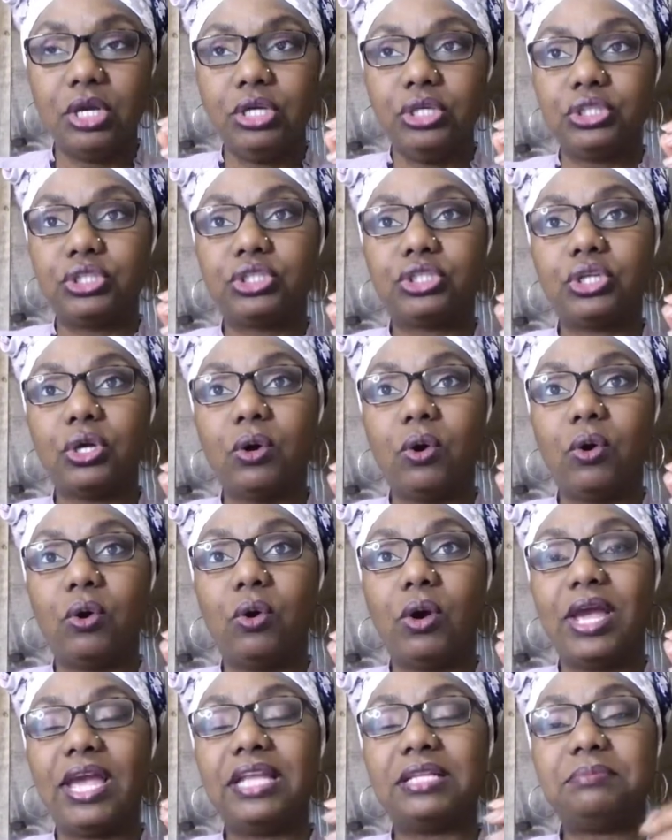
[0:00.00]

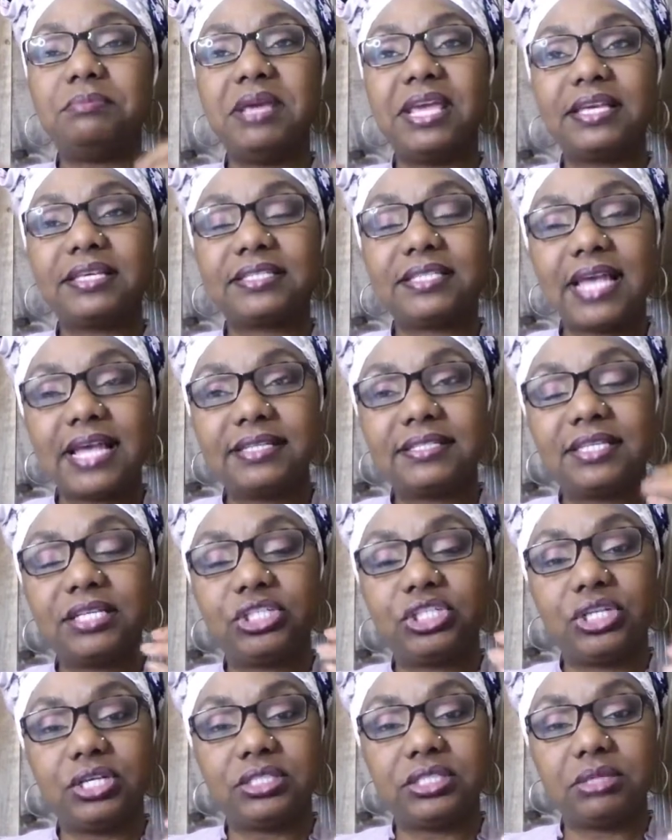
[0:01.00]
So it makes sense that
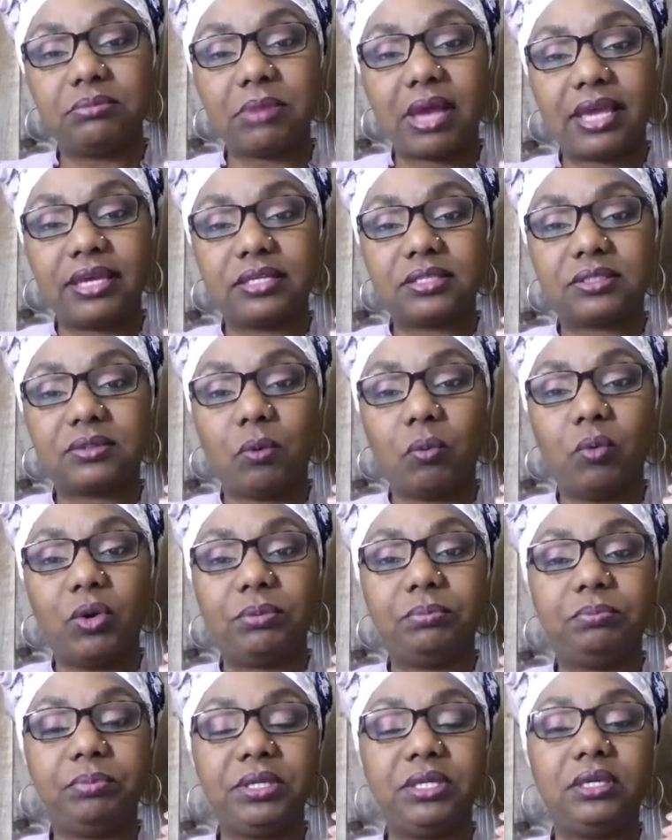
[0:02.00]
Jersey Mike's
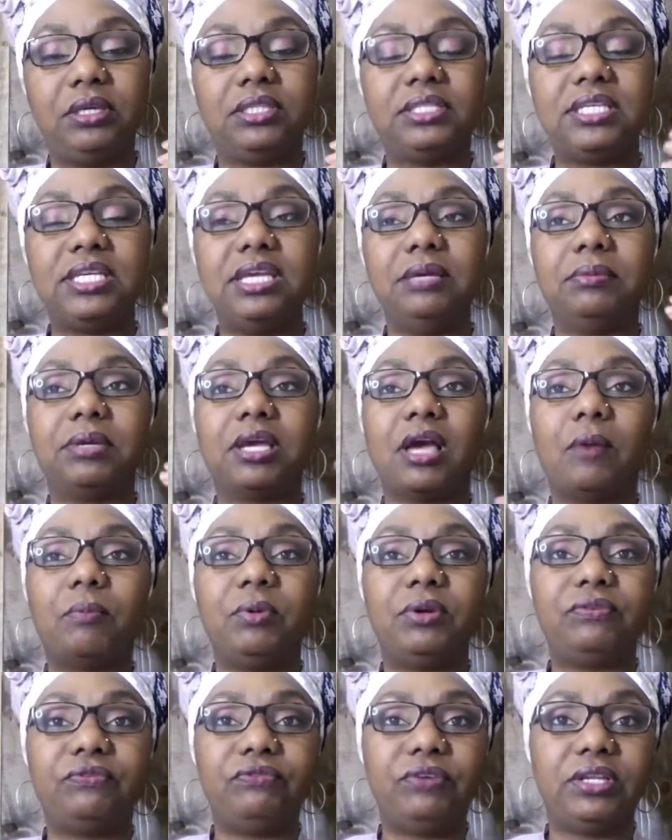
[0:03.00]
would be teaming up
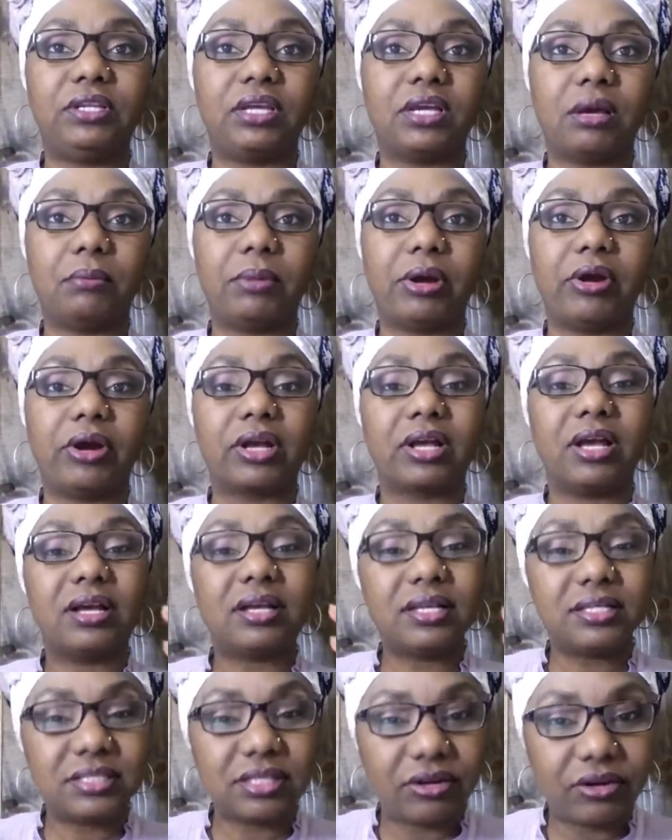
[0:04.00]
with Feeding America
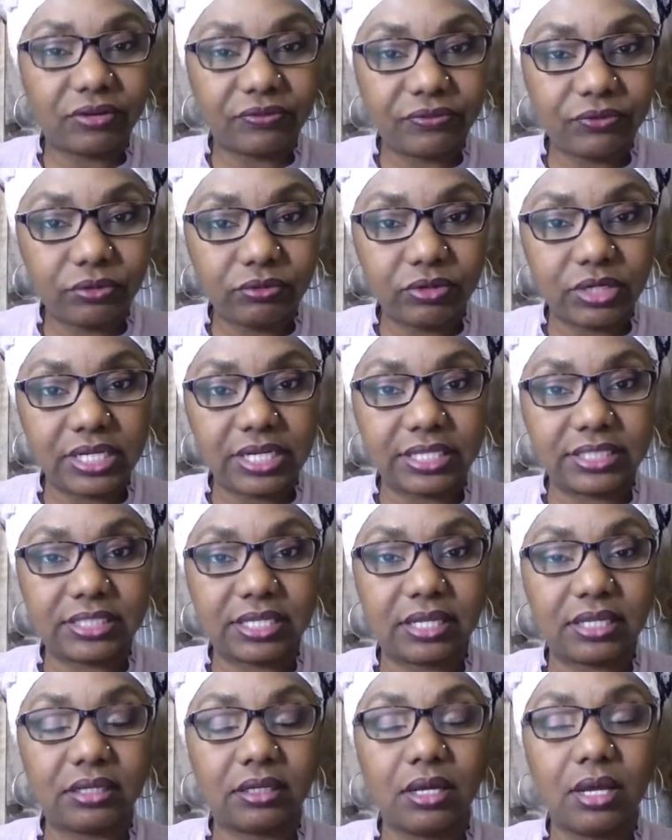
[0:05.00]
because they're a food
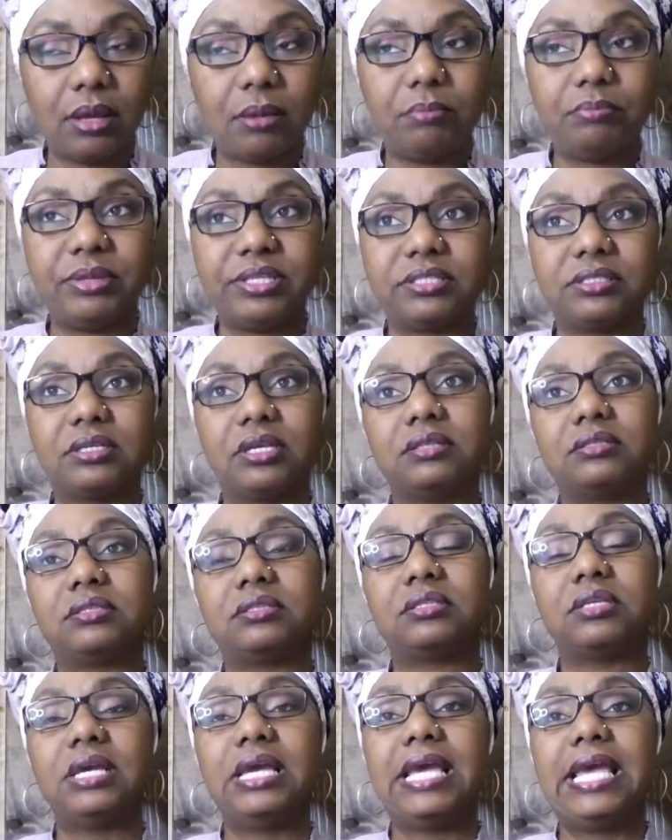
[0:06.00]
related
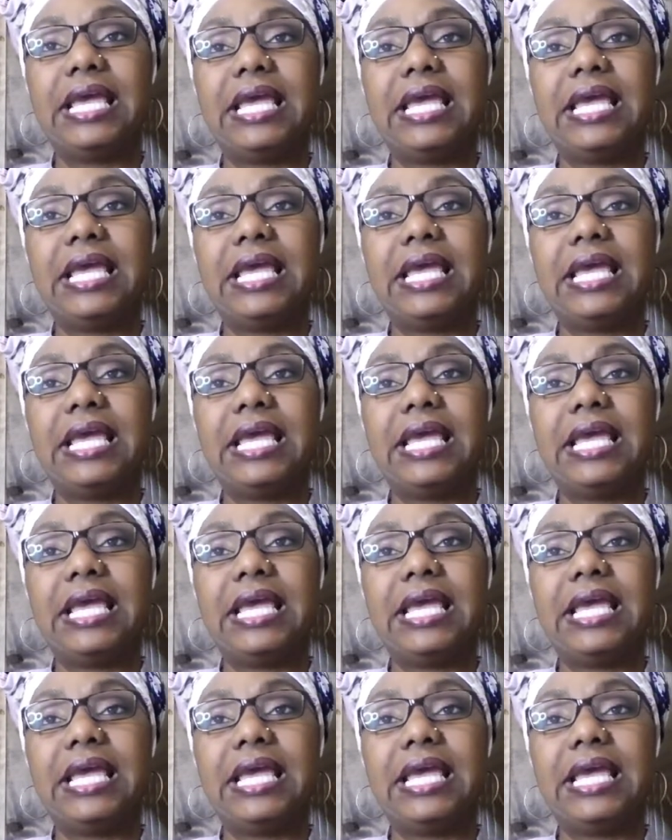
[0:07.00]
business.